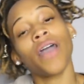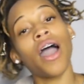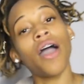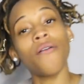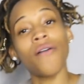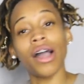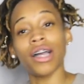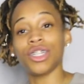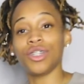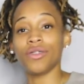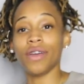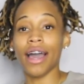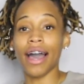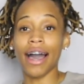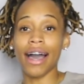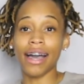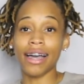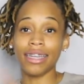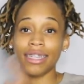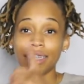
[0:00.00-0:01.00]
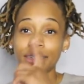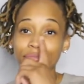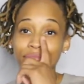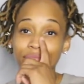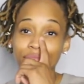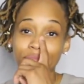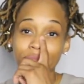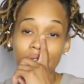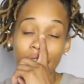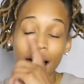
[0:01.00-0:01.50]
All right, you guys.
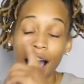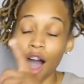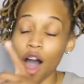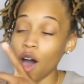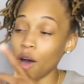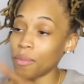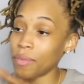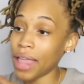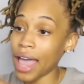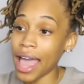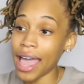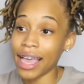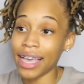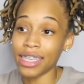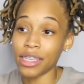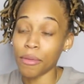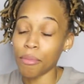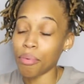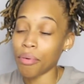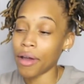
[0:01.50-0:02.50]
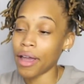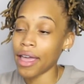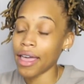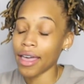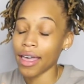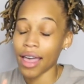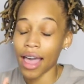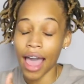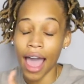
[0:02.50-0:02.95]
I hope that is a prank.